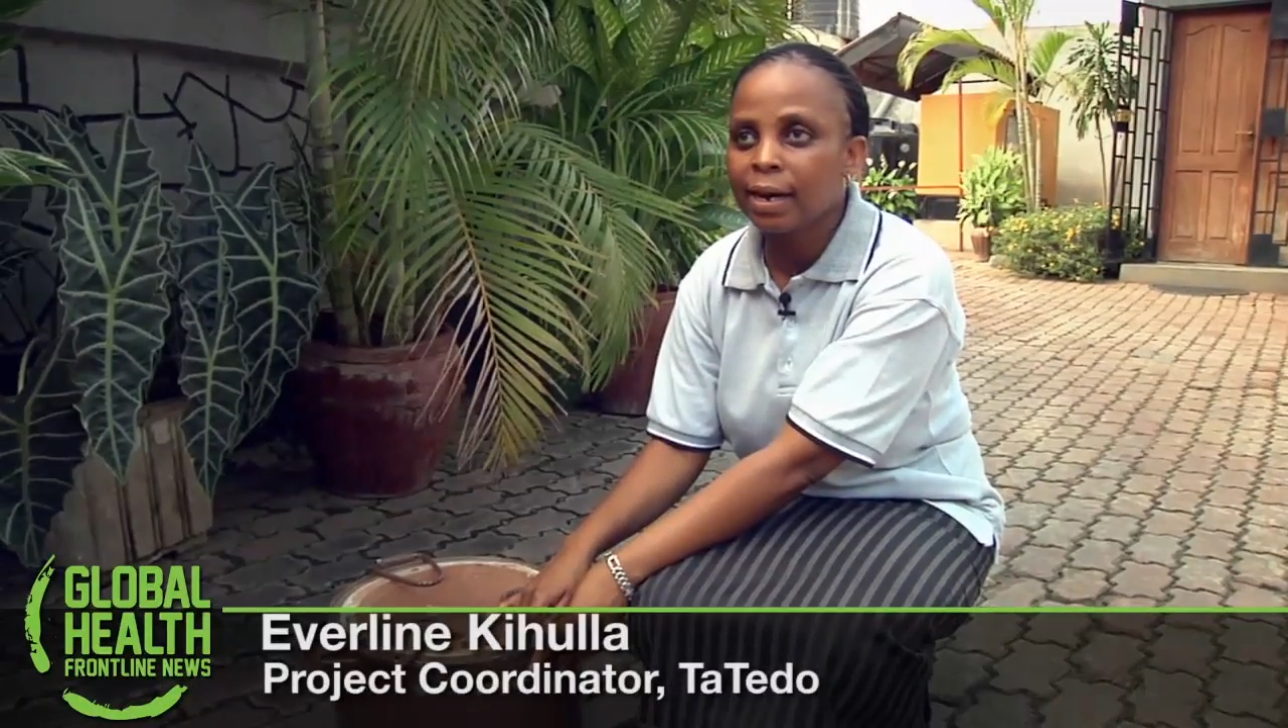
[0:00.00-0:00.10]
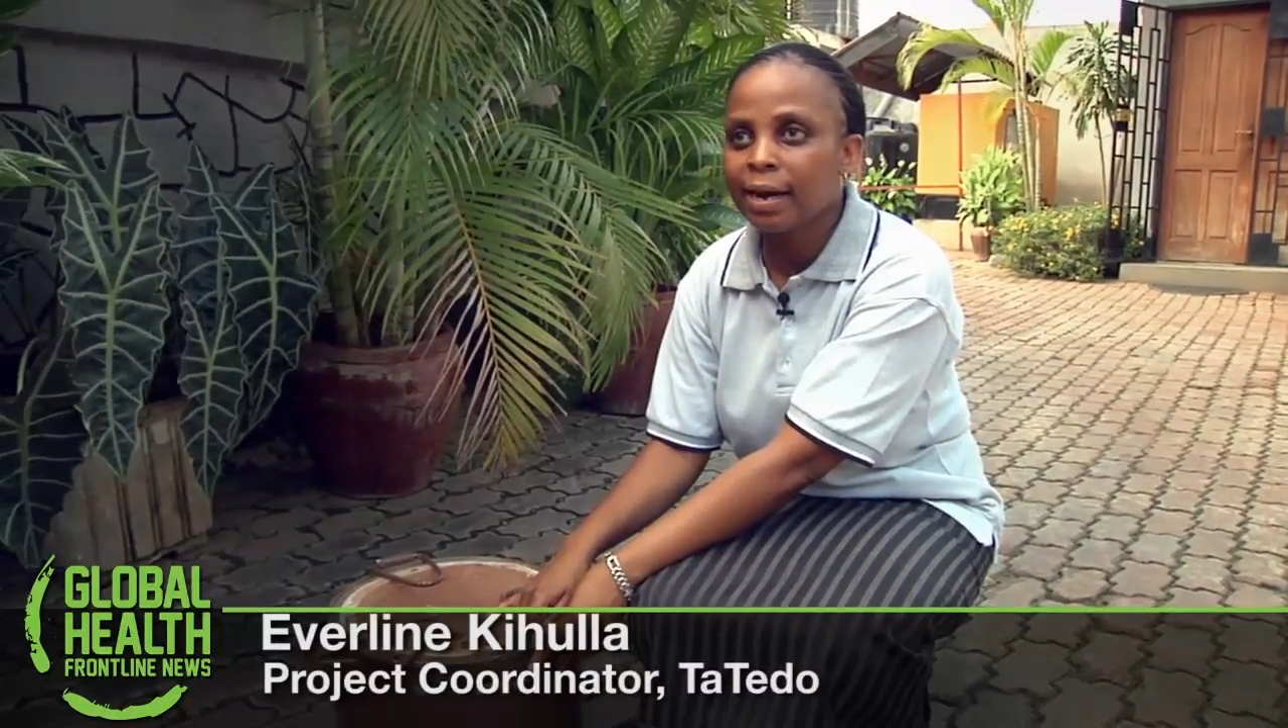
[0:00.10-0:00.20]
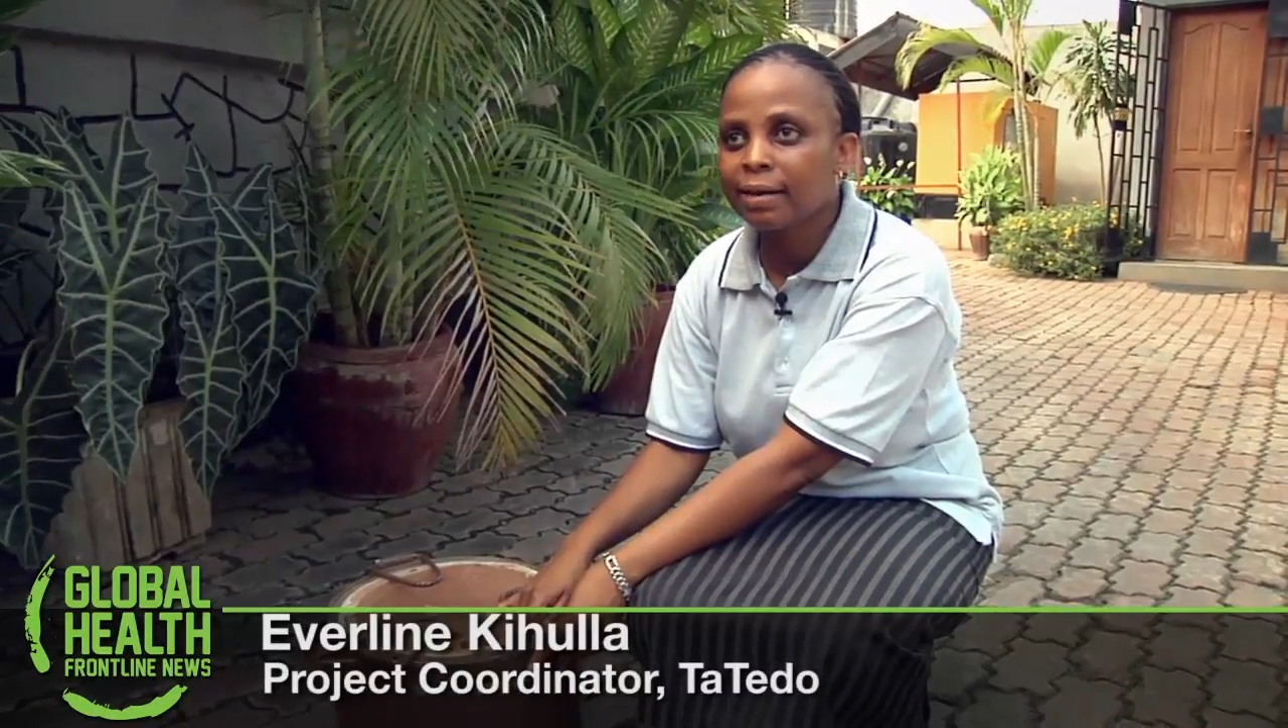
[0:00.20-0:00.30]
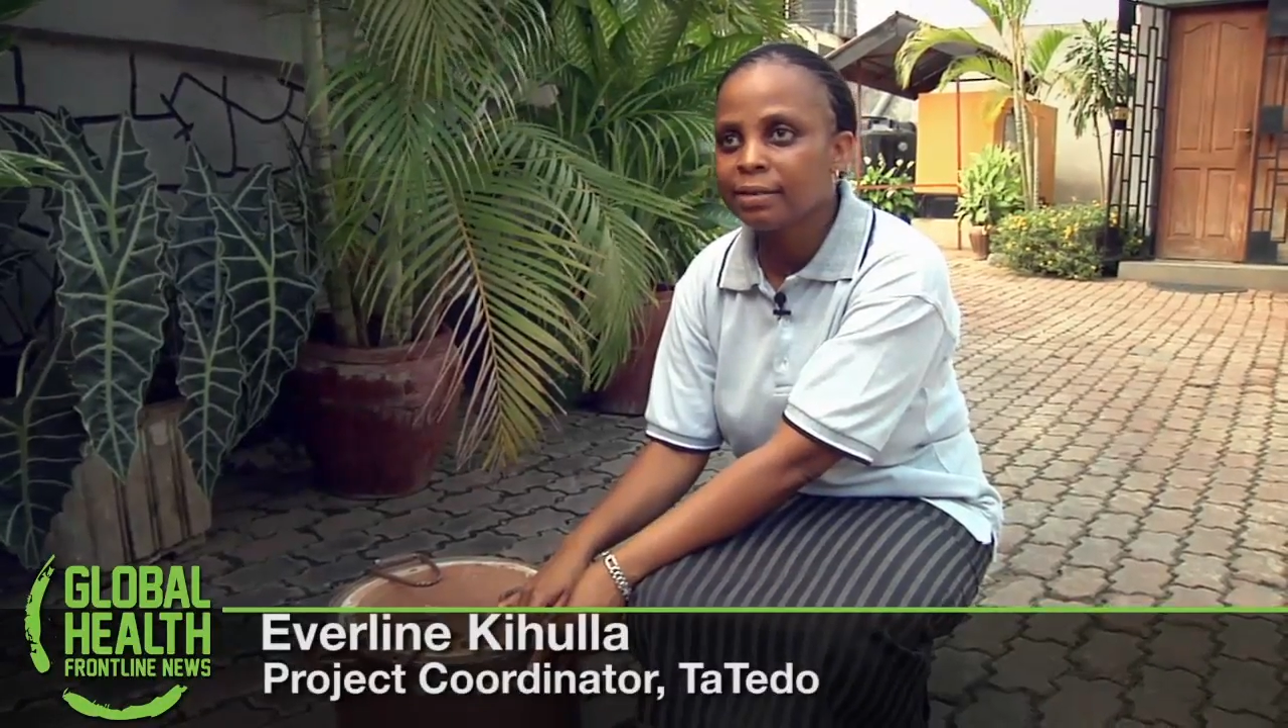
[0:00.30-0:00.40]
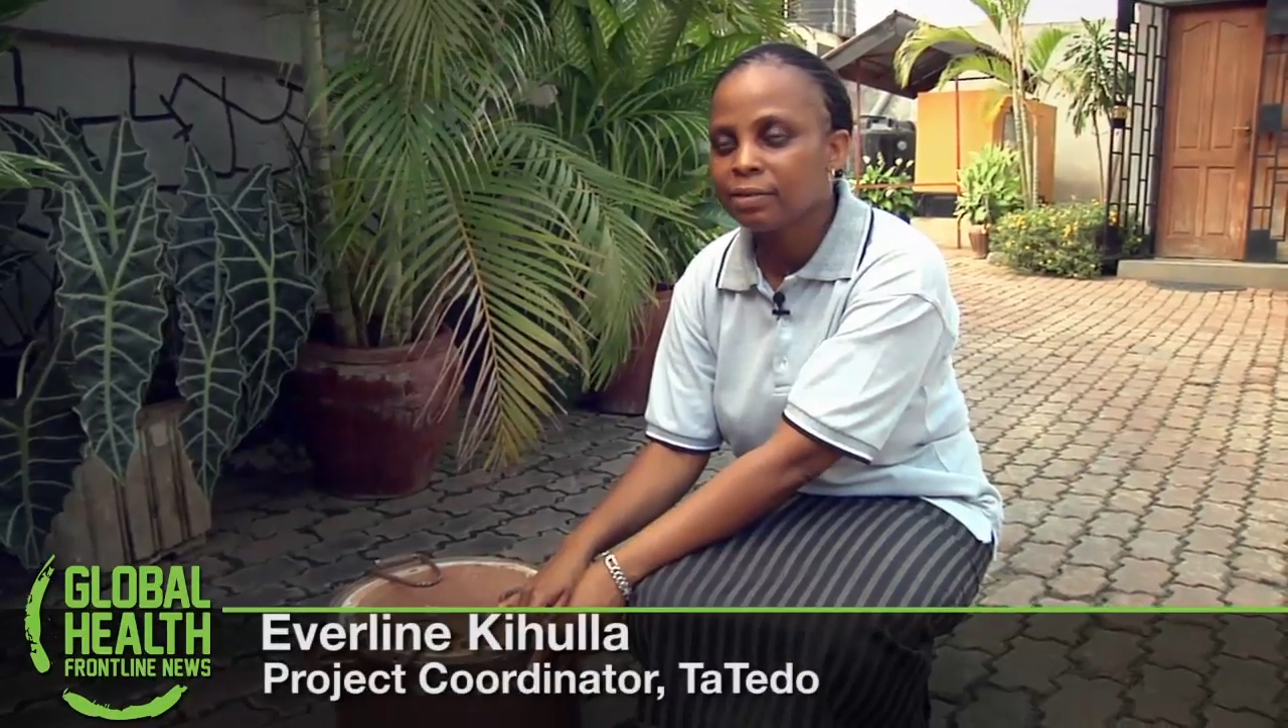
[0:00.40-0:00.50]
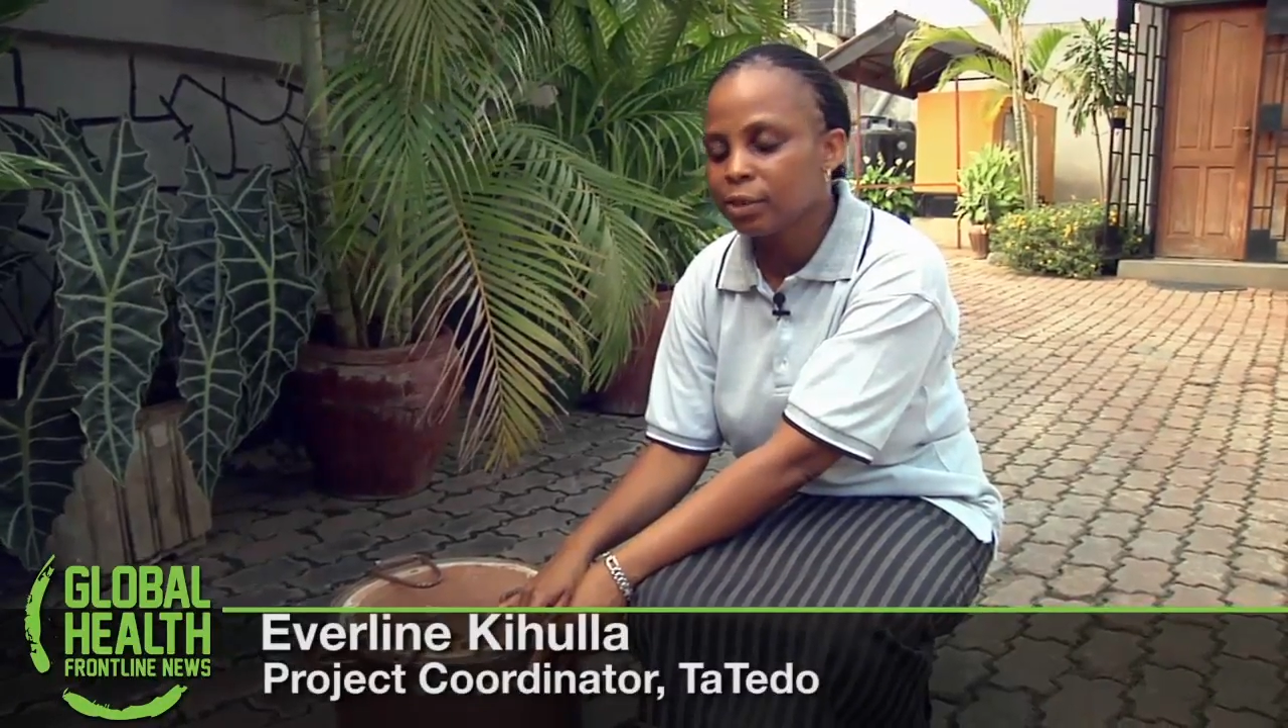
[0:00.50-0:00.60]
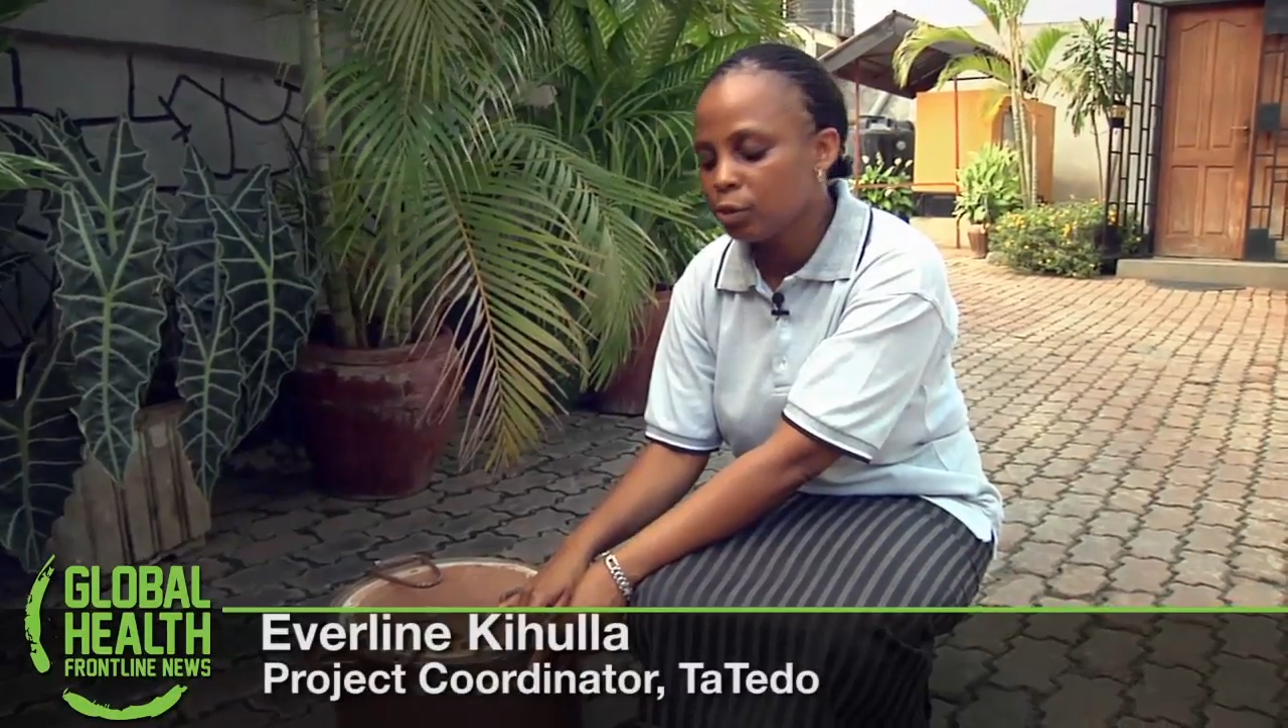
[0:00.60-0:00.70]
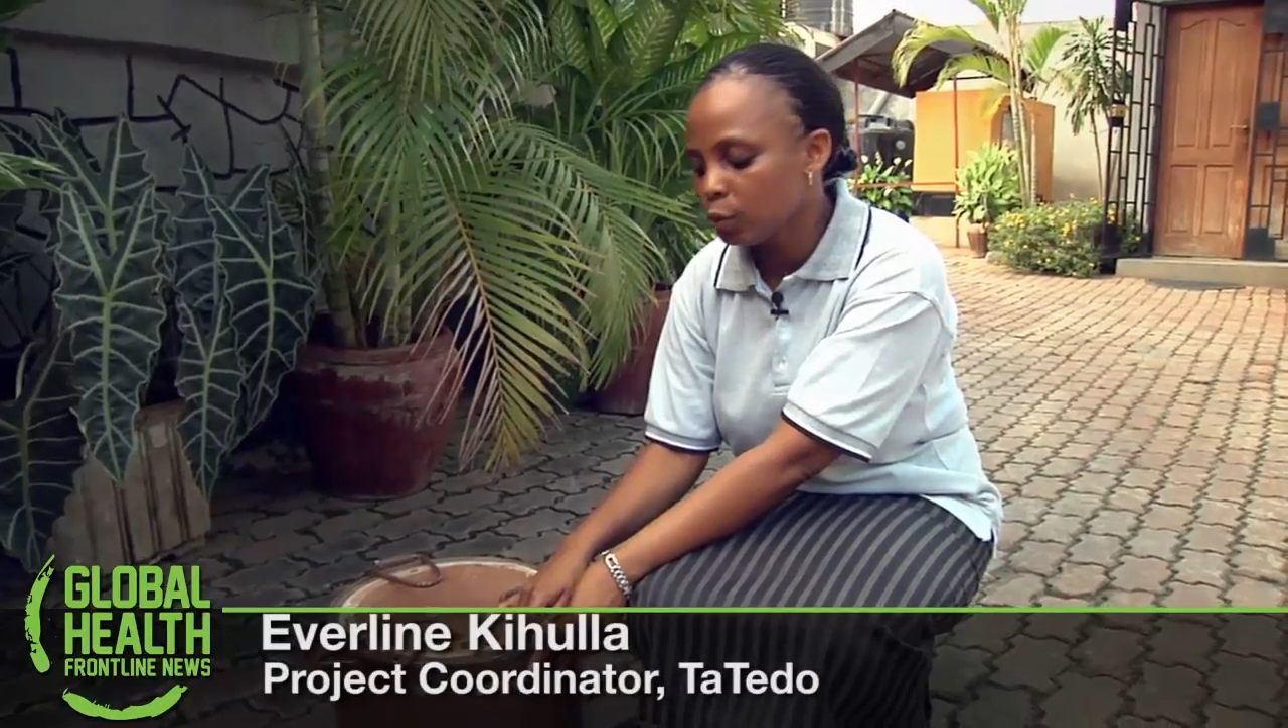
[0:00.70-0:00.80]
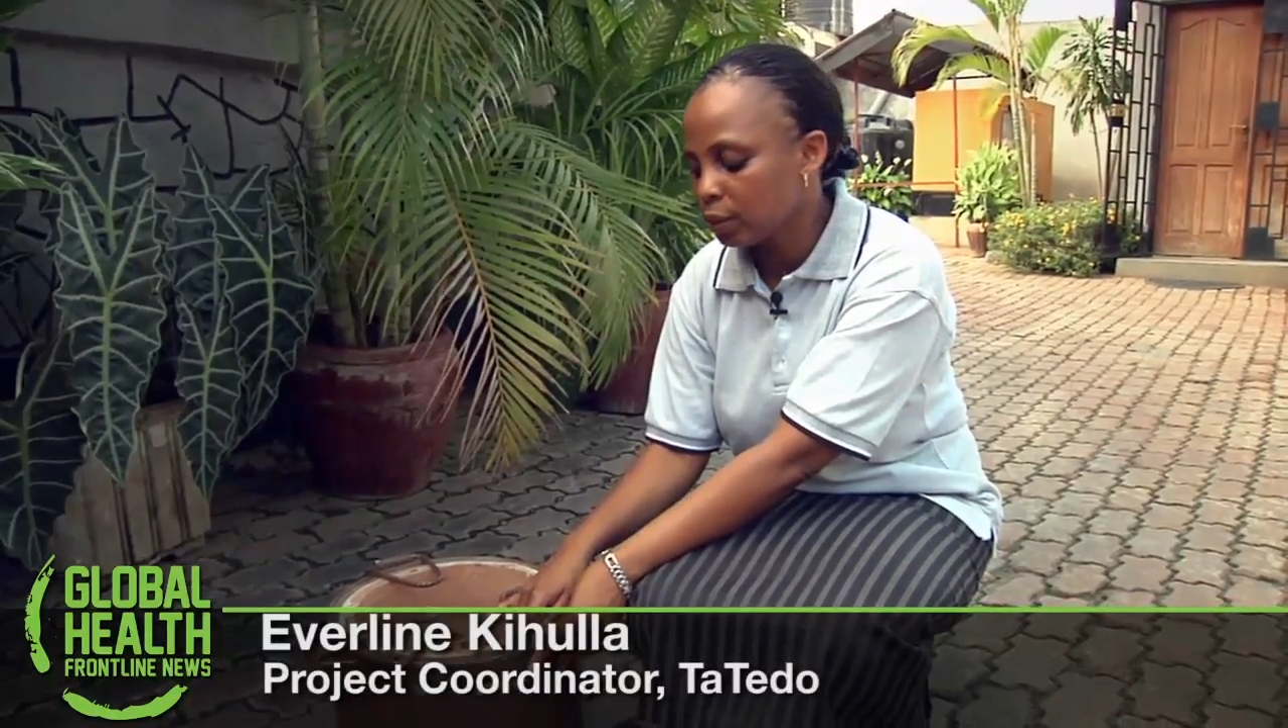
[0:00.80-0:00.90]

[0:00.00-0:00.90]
currently